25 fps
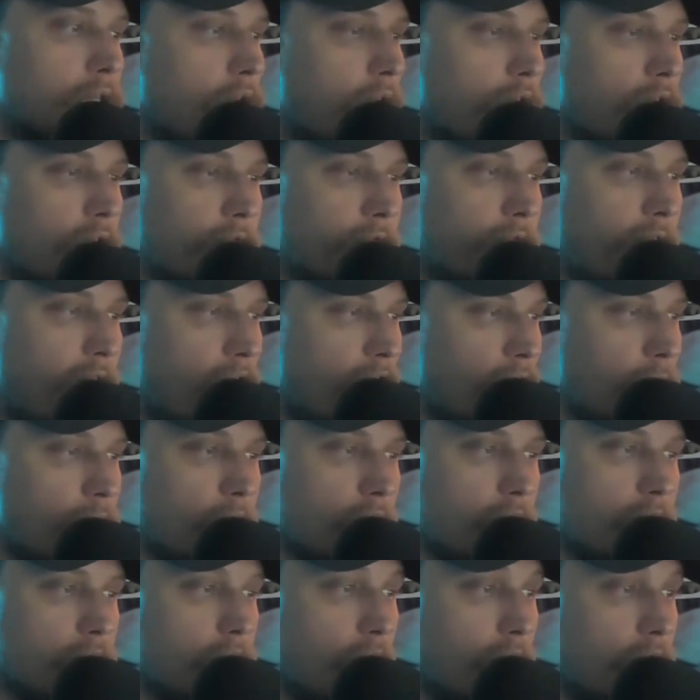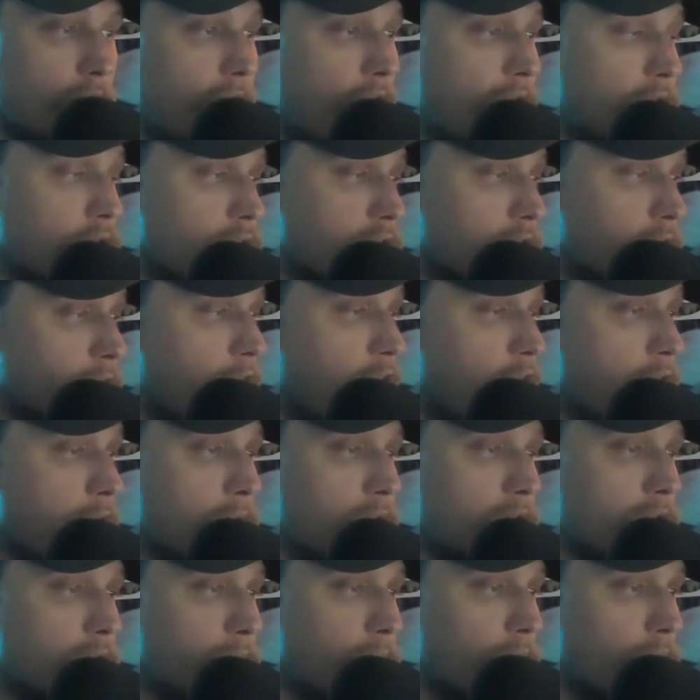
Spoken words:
on environments, and not just environments, but